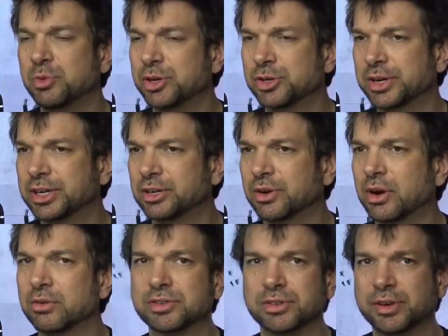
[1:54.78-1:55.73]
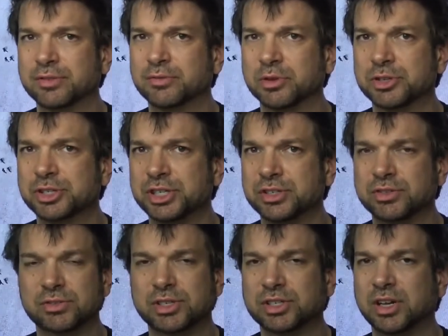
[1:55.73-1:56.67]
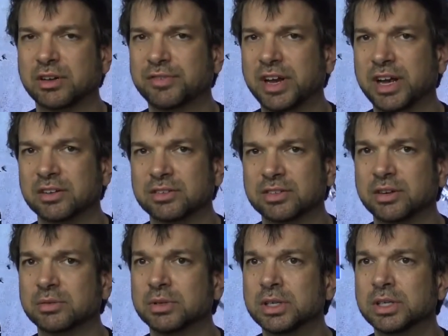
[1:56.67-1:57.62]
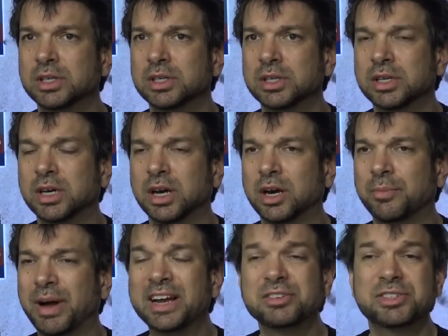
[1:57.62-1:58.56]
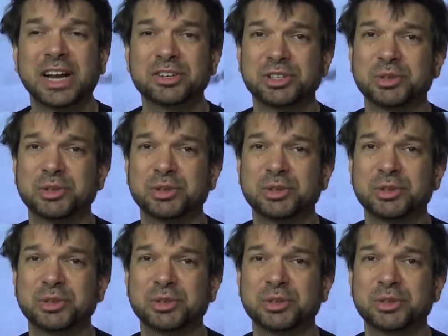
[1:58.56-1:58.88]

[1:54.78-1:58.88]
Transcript: she wouldn't drink her own, so therefore she's not a fan. So I used to